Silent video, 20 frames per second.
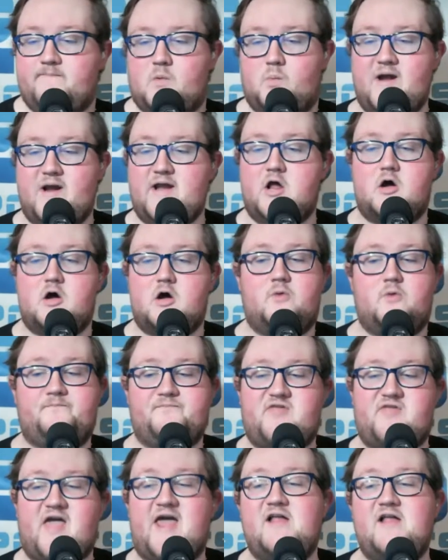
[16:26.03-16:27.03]
We know
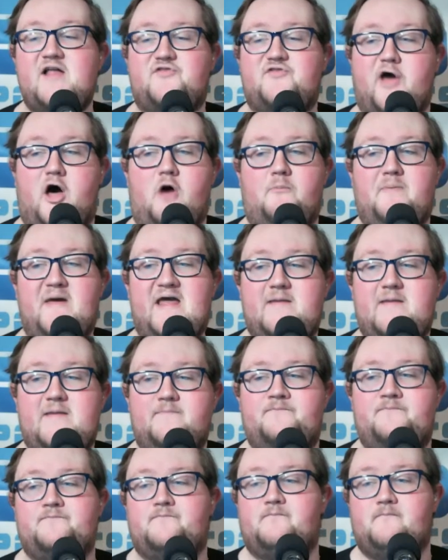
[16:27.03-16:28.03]
Dane
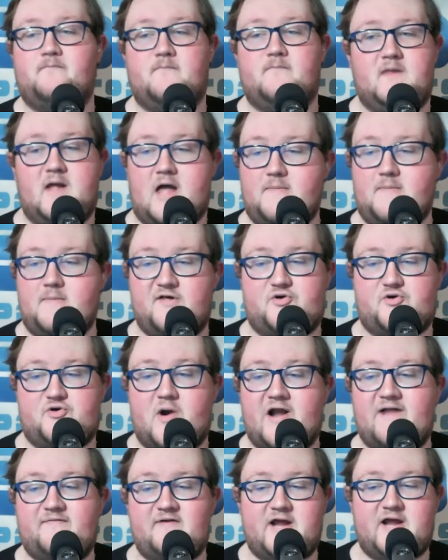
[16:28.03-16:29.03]
Doby, I mean, as
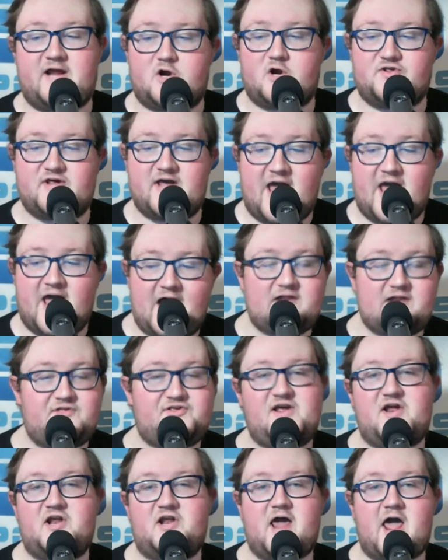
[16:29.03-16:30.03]
great of a year as he had, is
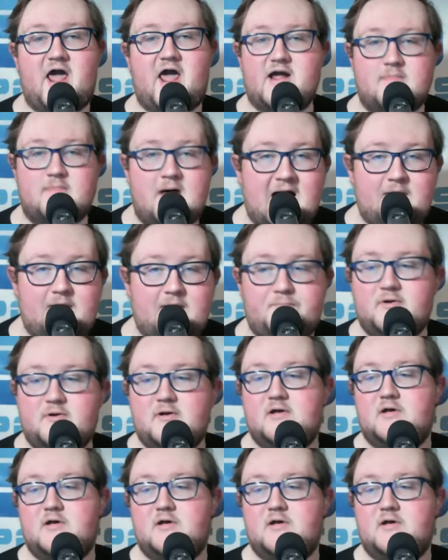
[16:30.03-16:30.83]
he going to hang him up?